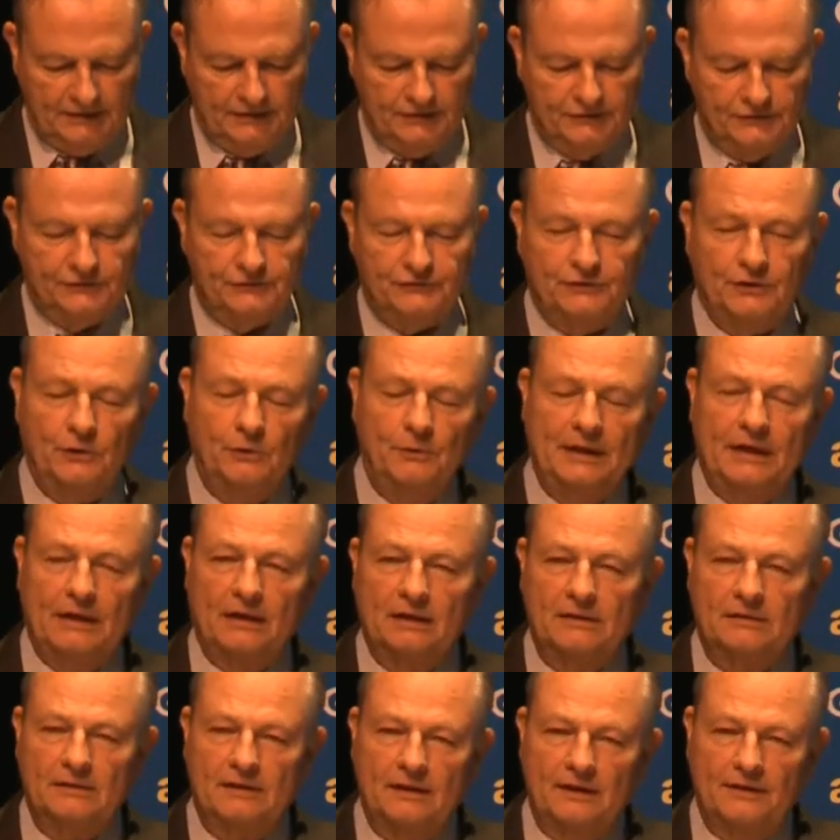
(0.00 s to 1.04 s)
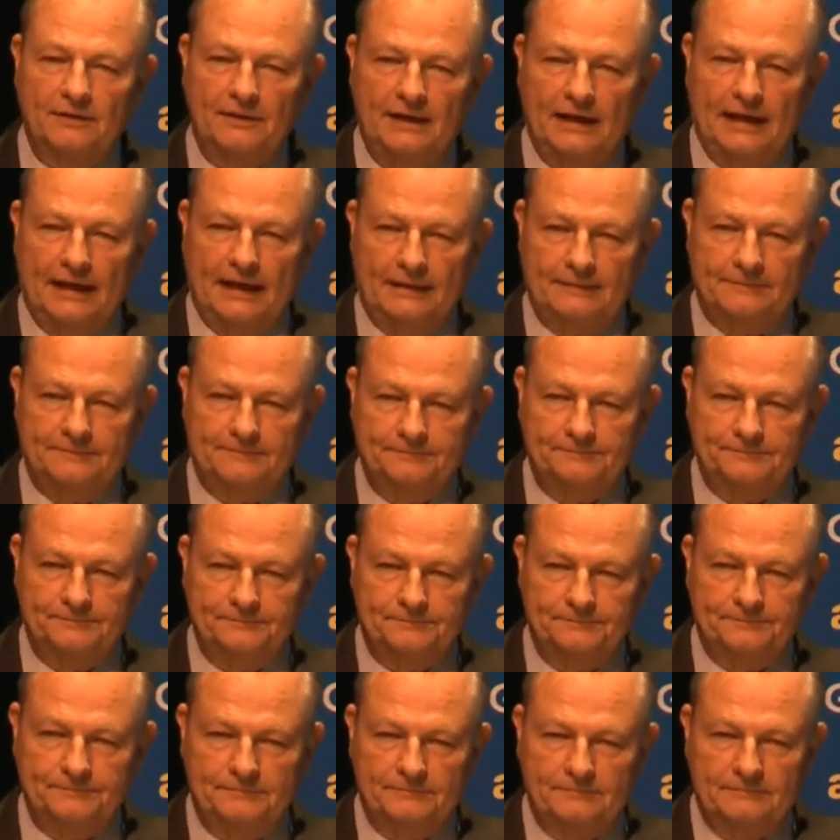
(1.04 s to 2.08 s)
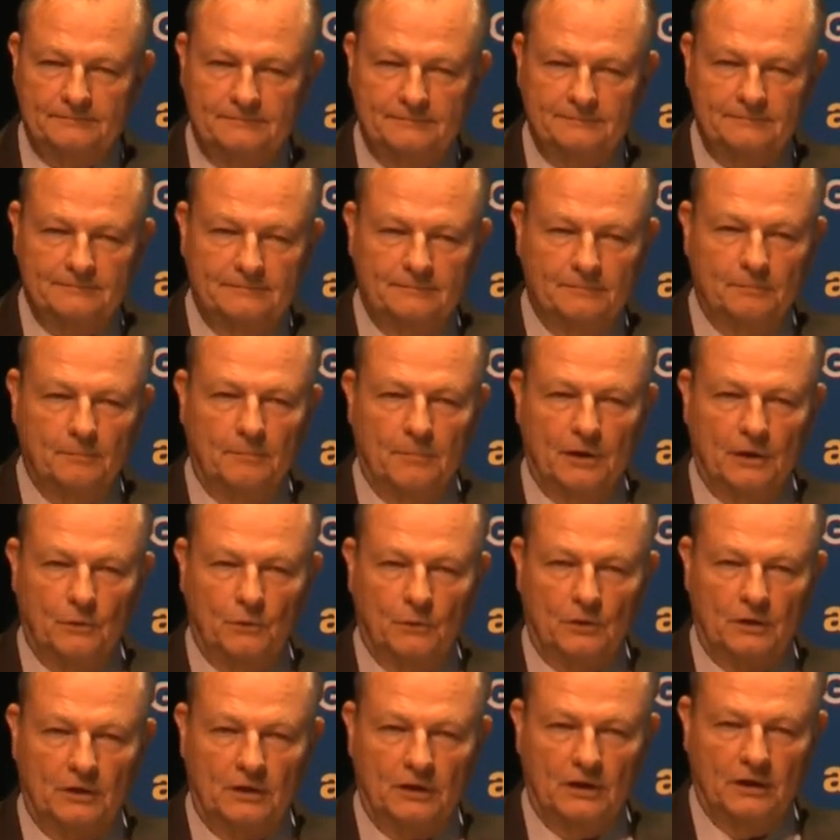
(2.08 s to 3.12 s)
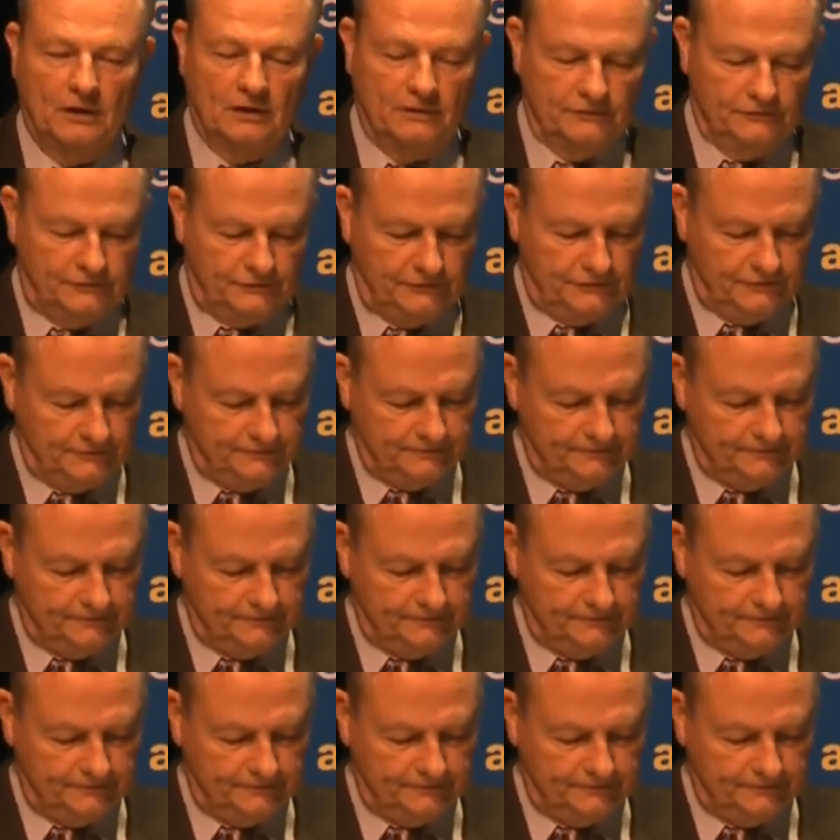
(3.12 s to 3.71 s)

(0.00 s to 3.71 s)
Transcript: So we aren't there yet, but we're close.